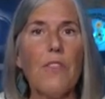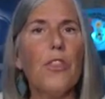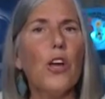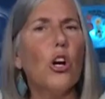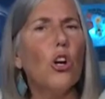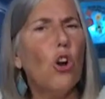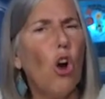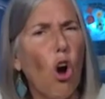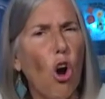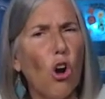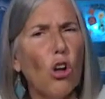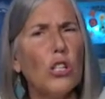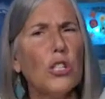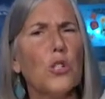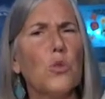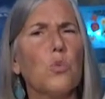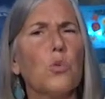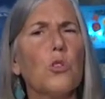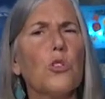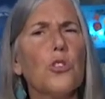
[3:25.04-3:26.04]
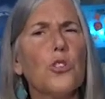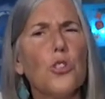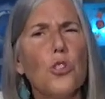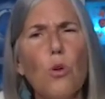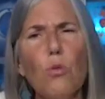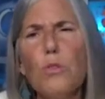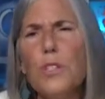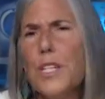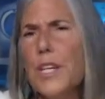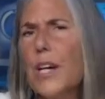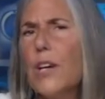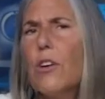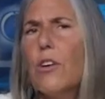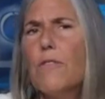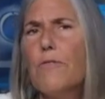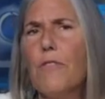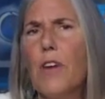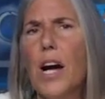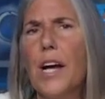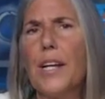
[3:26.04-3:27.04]
The guards were so
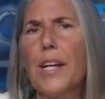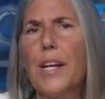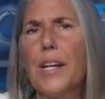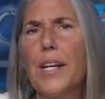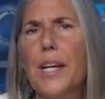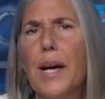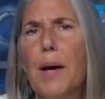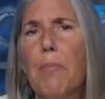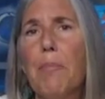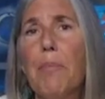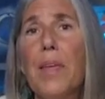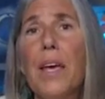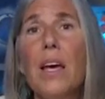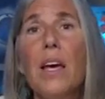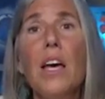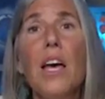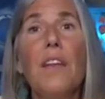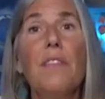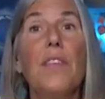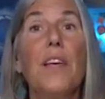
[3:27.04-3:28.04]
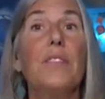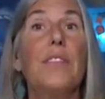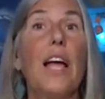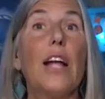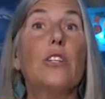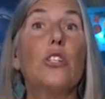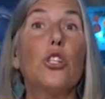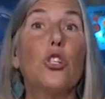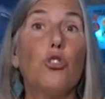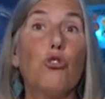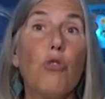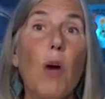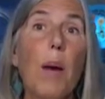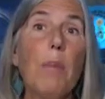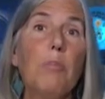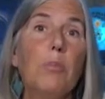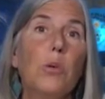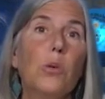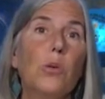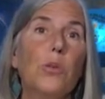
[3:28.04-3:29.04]
terrified at him that they
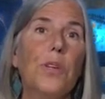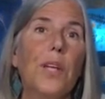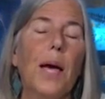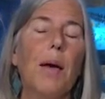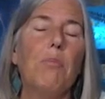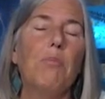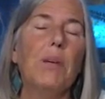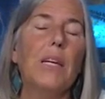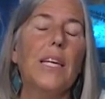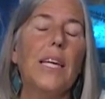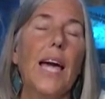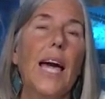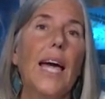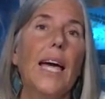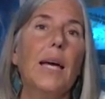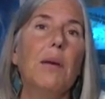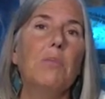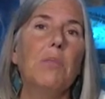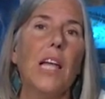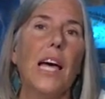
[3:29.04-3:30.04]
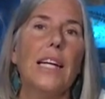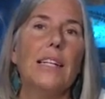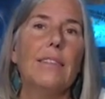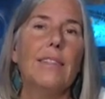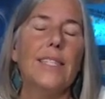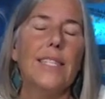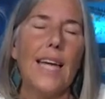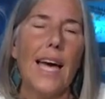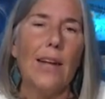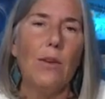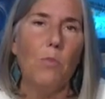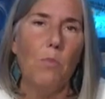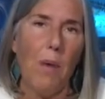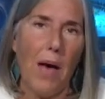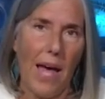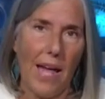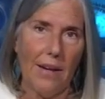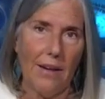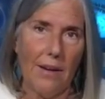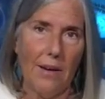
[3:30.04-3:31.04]
trembled and became like dead
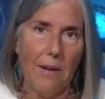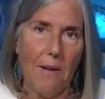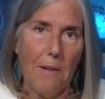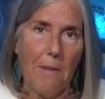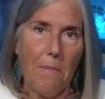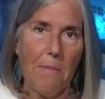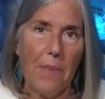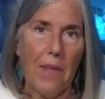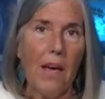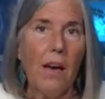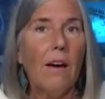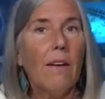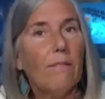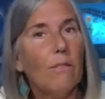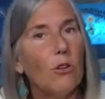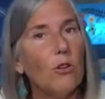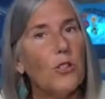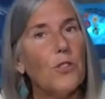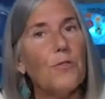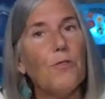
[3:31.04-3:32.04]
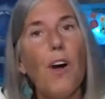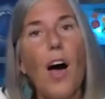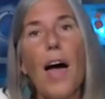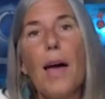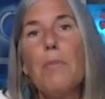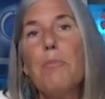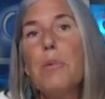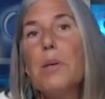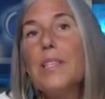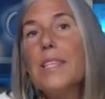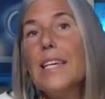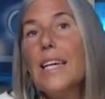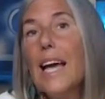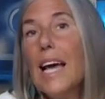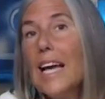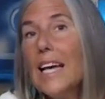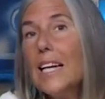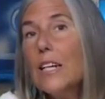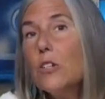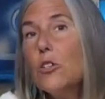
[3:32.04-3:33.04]
men. Verse 5, but the
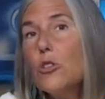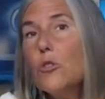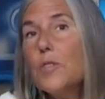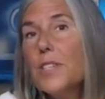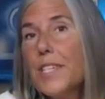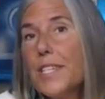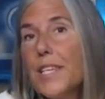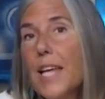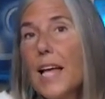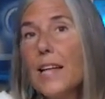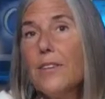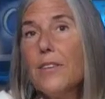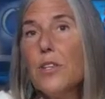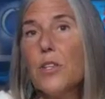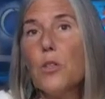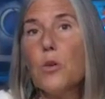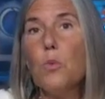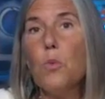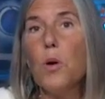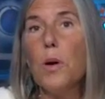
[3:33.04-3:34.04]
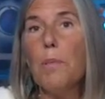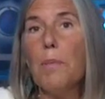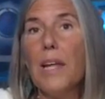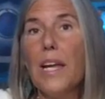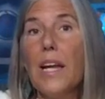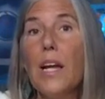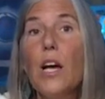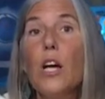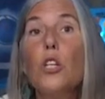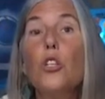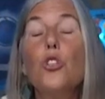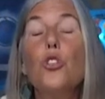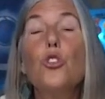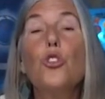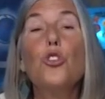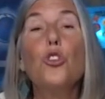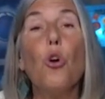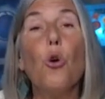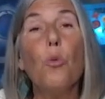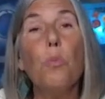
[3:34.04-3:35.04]
angel said to the women,
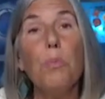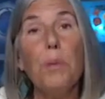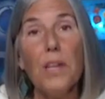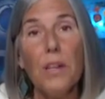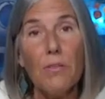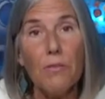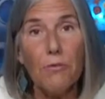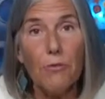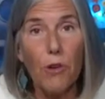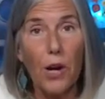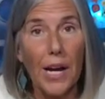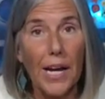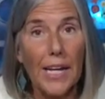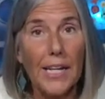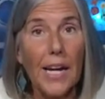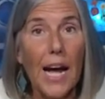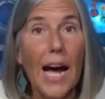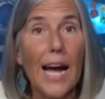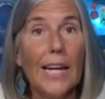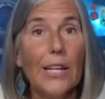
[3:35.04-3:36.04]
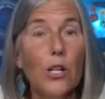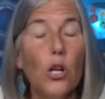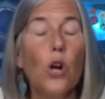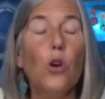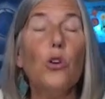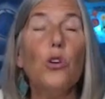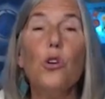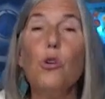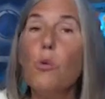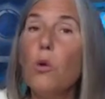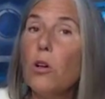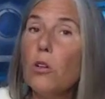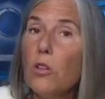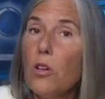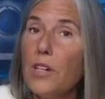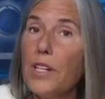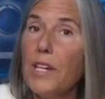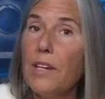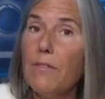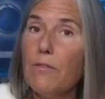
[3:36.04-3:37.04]
don't be afraid. I know you are
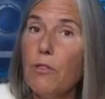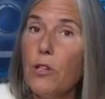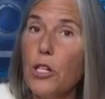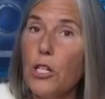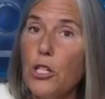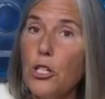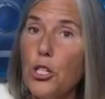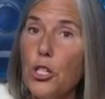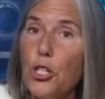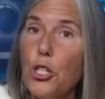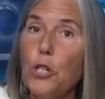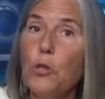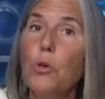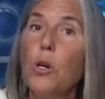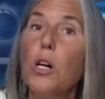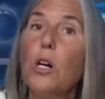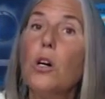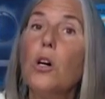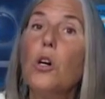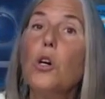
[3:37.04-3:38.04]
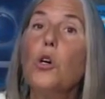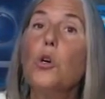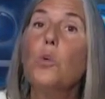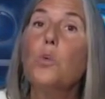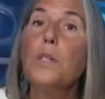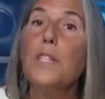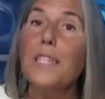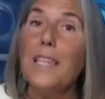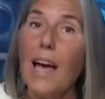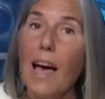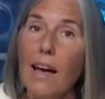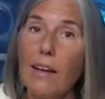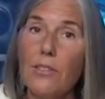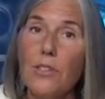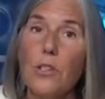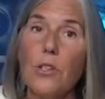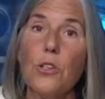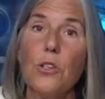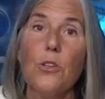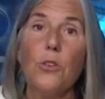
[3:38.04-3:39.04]
looking for Yeshua, who was
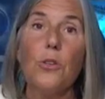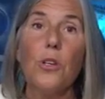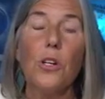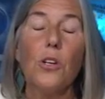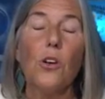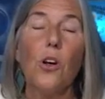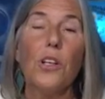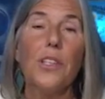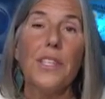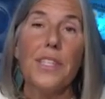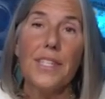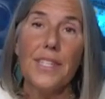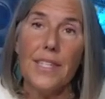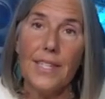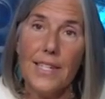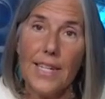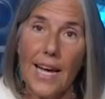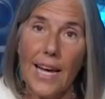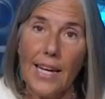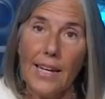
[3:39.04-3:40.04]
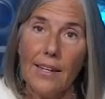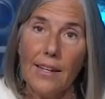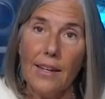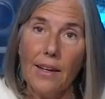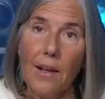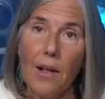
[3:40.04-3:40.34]
executed on the stake.